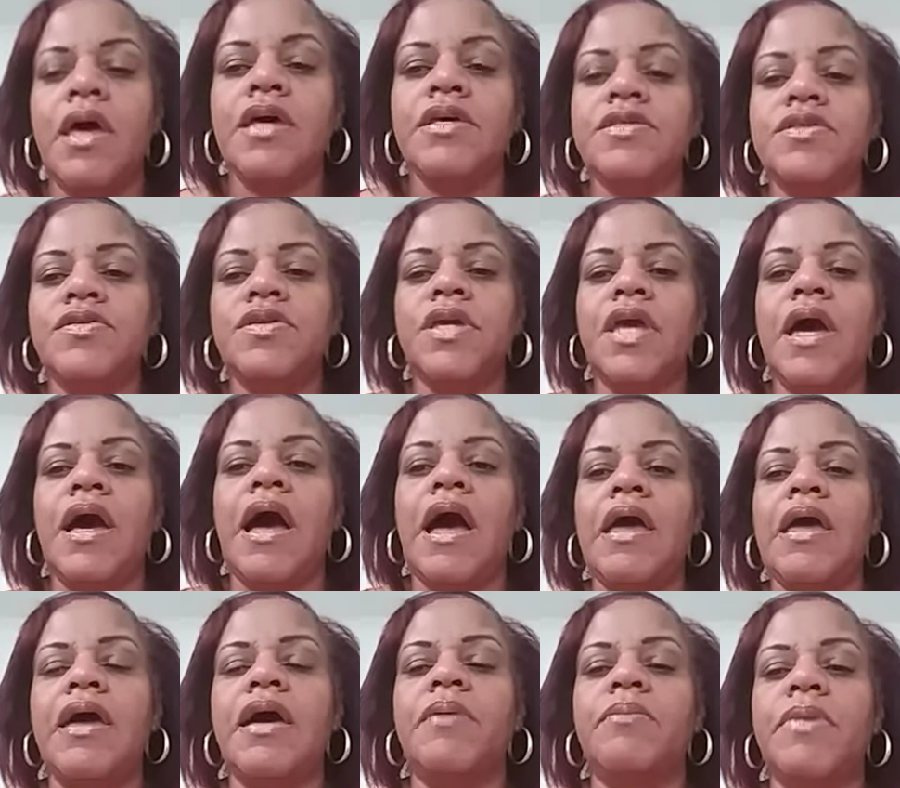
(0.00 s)
so yeah,
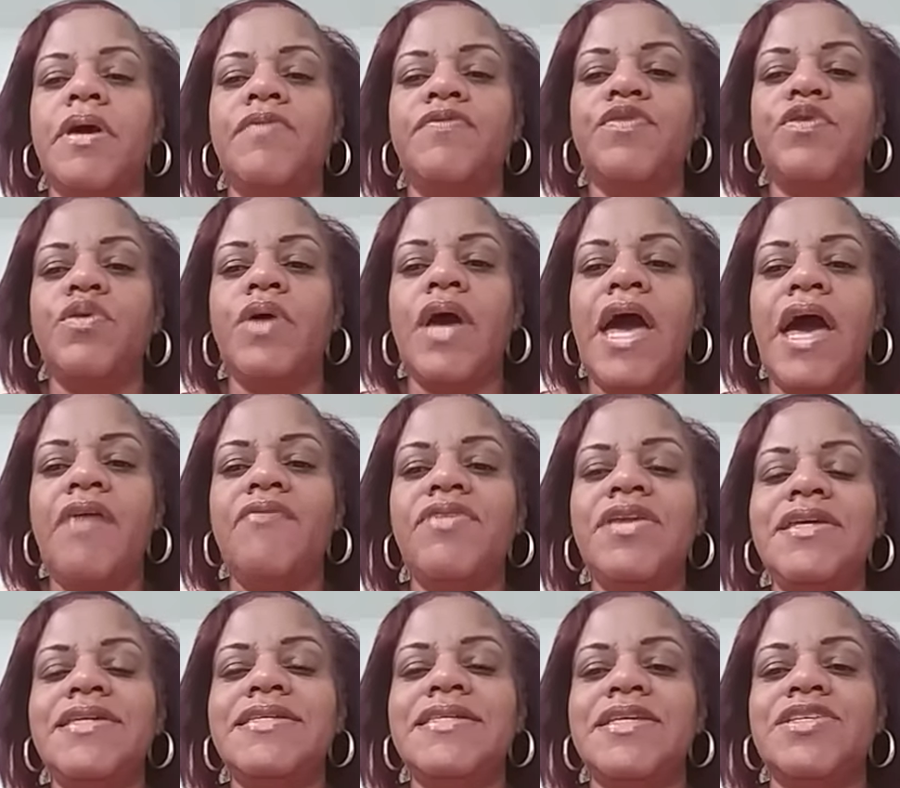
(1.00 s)
um, if you have
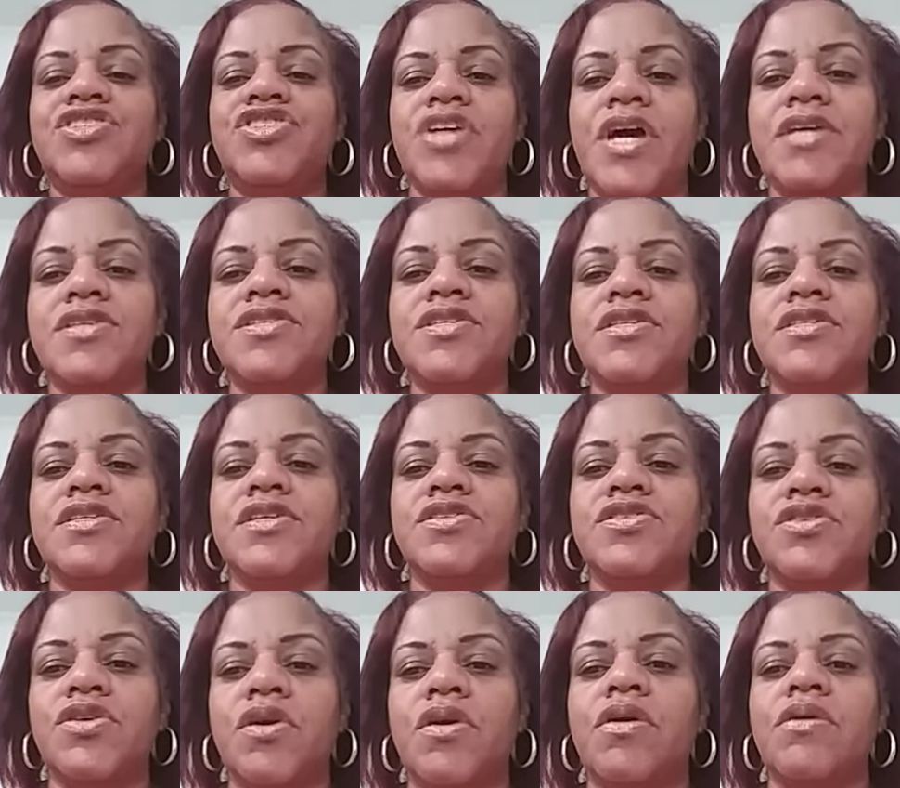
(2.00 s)
any suggestions in
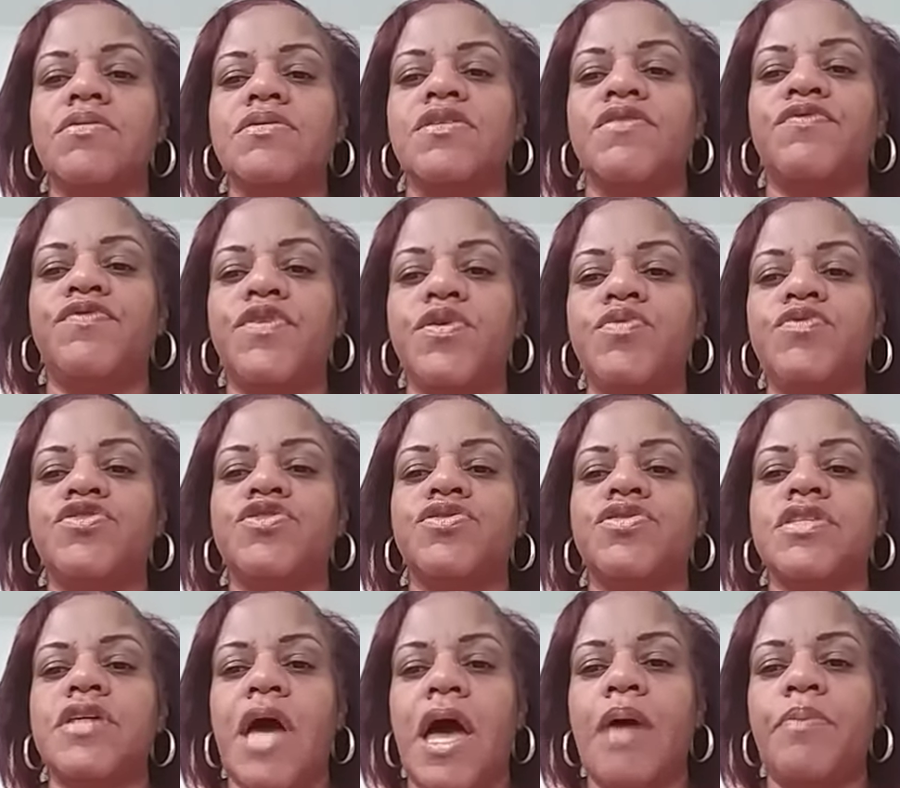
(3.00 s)
terms of future
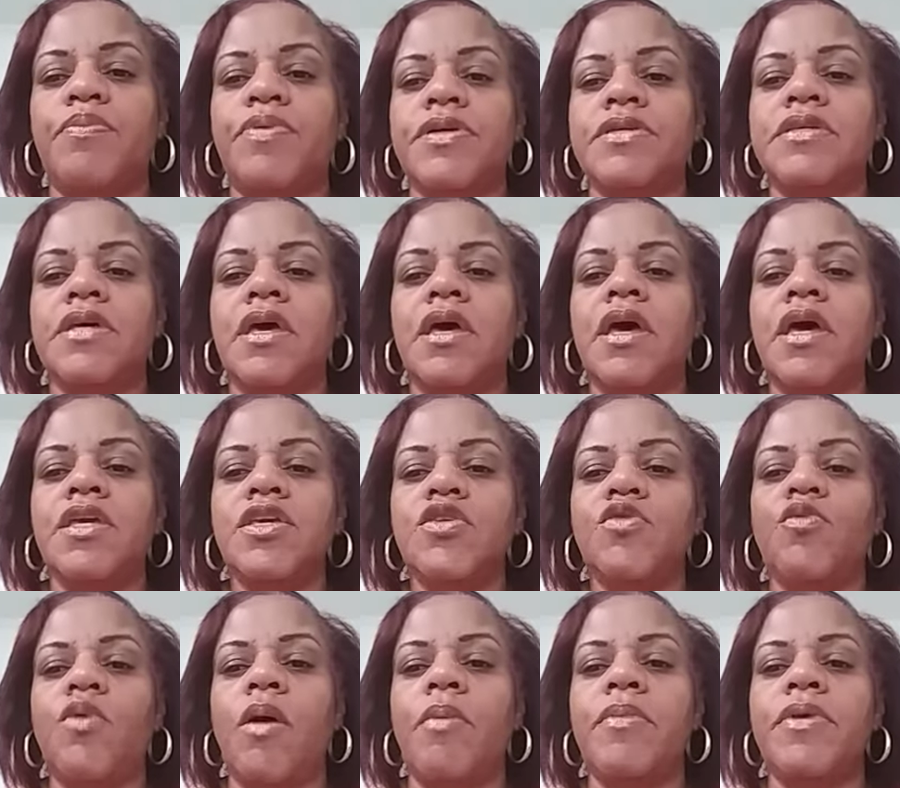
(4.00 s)
topics
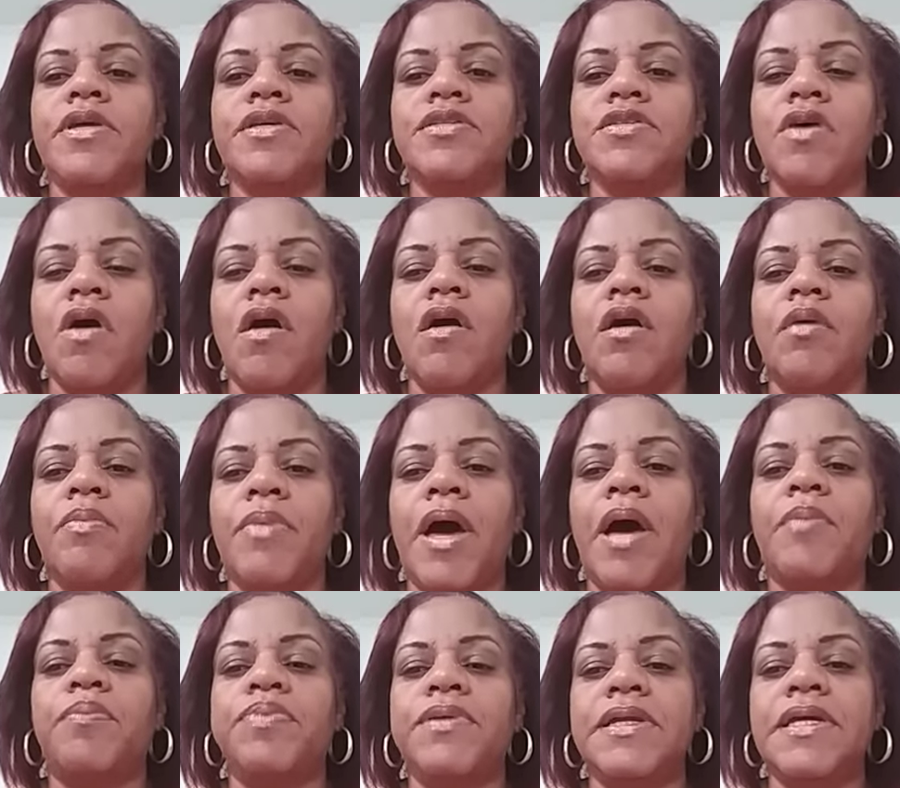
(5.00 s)
you want me to talk
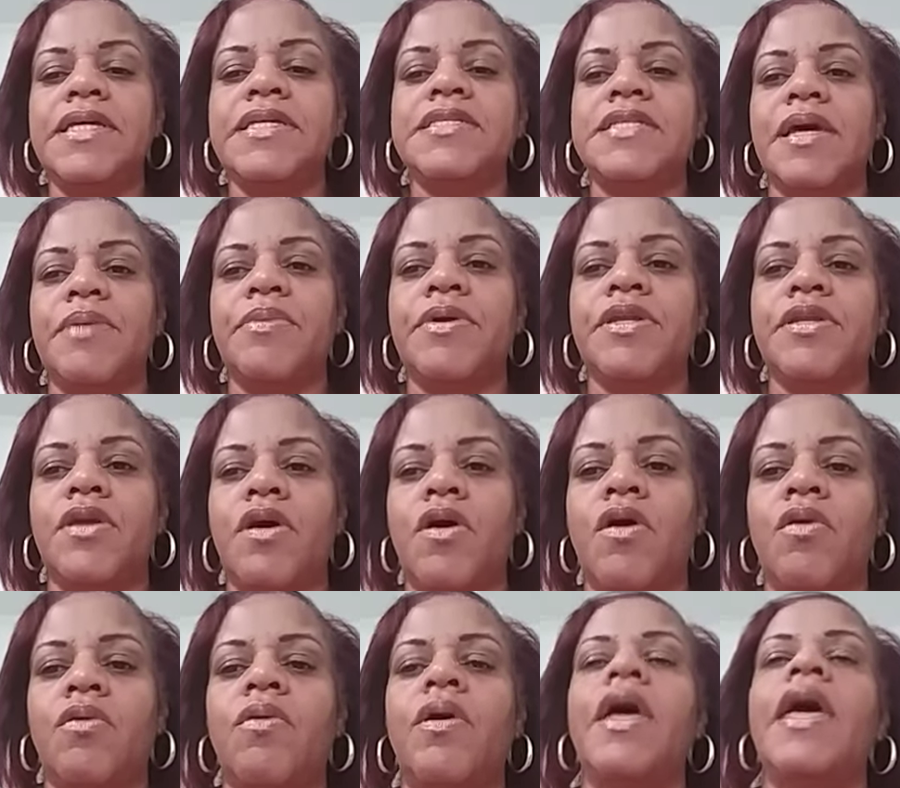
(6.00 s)
about, please let me
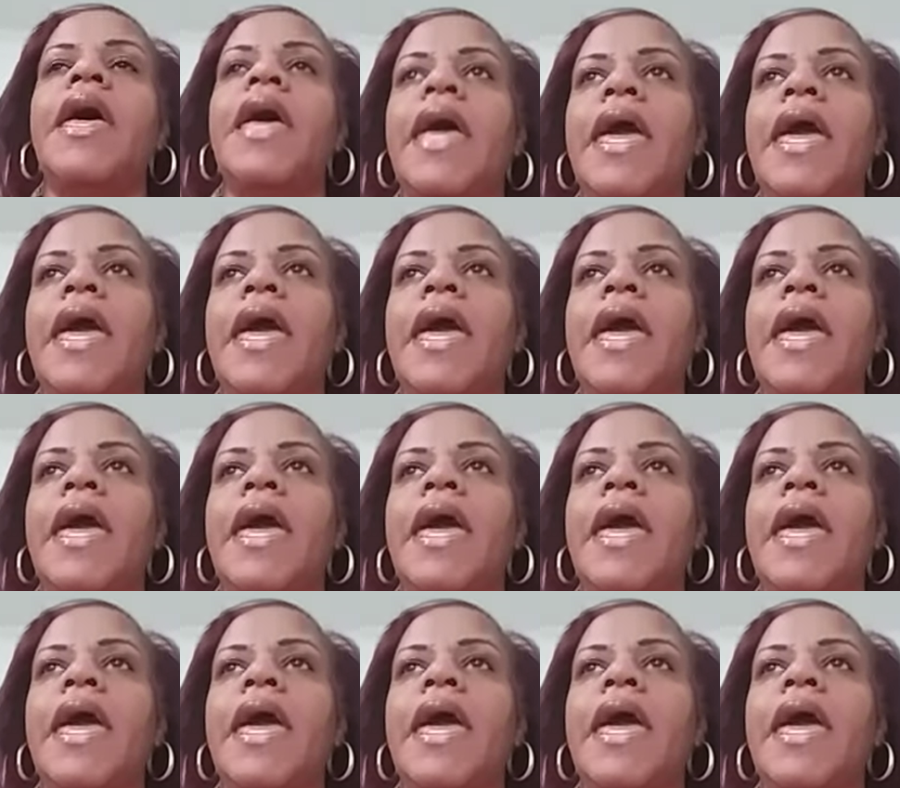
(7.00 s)
know.